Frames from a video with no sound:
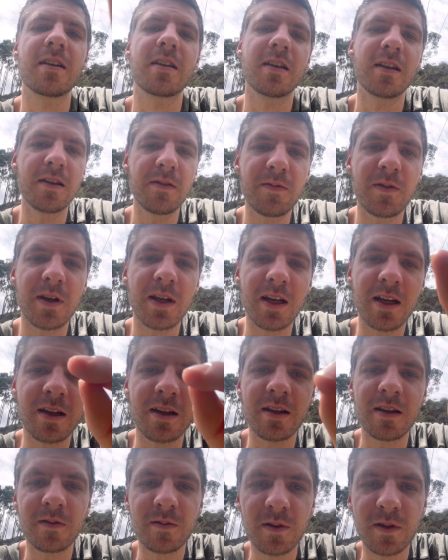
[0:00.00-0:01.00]
Leave a like
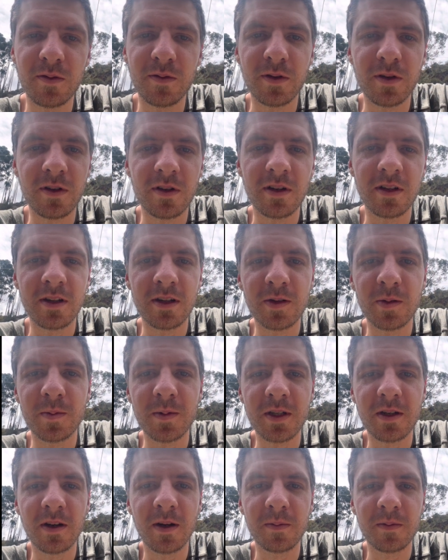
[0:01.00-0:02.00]
if you want and
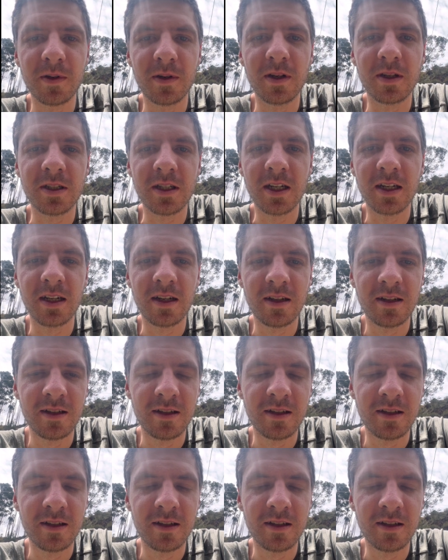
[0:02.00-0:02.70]
subscribe to the channel.